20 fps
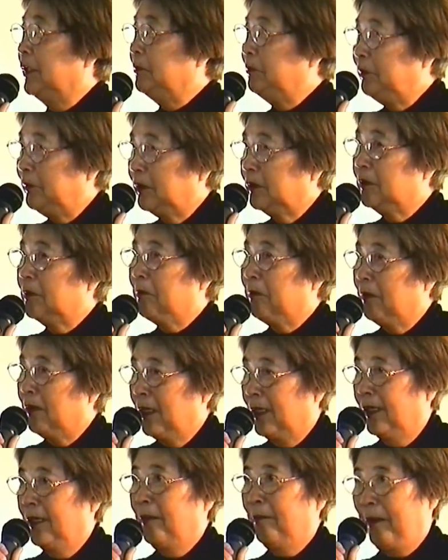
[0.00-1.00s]

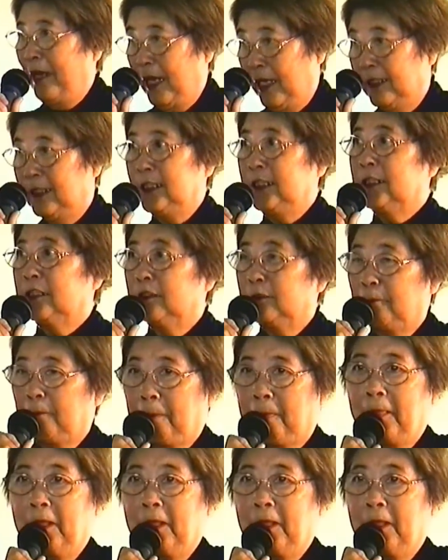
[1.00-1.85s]
Imperial Palace